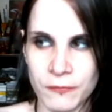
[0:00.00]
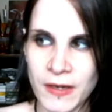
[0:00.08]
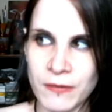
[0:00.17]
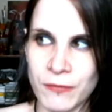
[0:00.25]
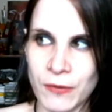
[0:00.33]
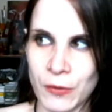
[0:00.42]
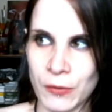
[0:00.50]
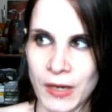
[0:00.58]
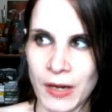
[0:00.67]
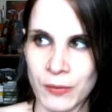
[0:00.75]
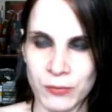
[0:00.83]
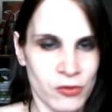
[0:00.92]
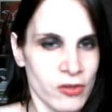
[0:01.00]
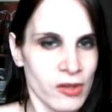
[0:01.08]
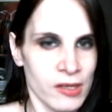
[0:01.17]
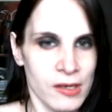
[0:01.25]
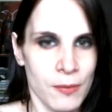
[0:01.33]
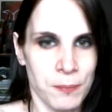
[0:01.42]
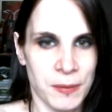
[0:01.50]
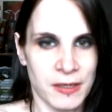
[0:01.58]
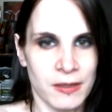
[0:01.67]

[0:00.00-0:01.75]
fae folk out into the open,